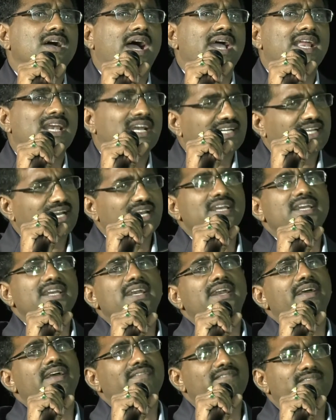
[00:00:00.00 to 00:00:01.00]
I literally
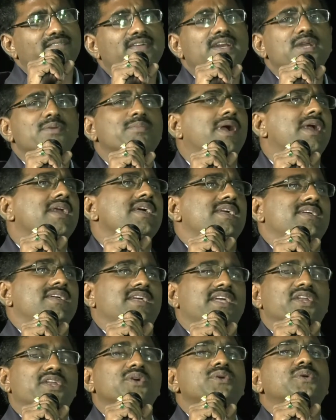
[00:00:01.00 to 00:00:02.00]
need everybody,
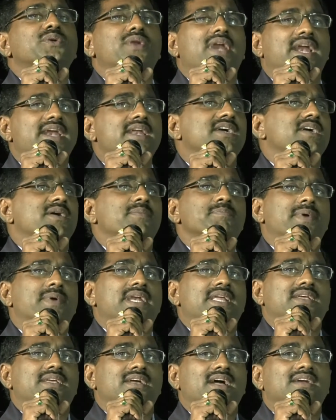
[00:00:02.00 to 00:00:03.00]
you know, to run a
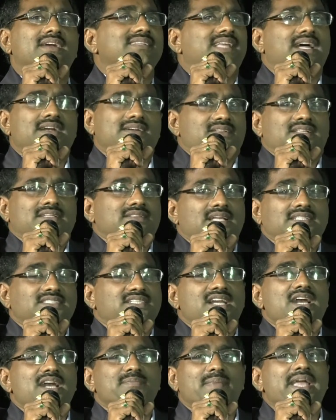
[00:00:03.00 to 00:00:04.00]
company. And that,
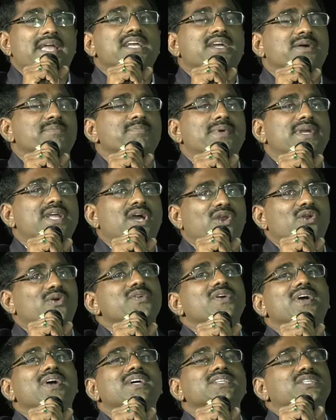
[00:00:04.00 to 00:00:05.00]
that's not my company
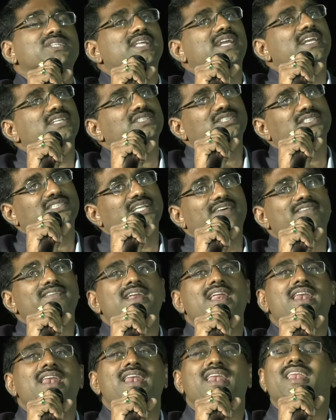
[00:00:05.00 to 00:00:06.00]
alone. So there are
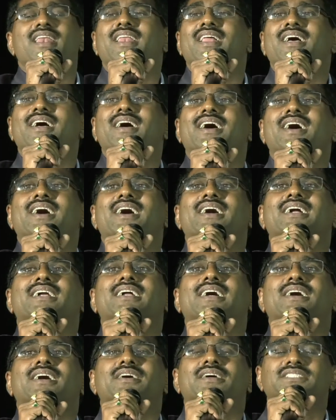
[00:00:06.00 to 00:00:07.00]
several
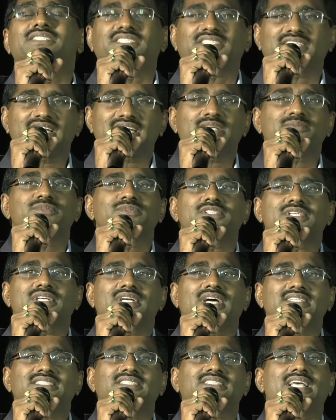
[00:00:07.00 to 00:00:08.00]
streams
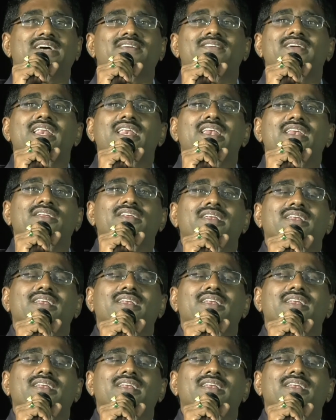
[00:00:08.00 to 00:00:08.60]
and several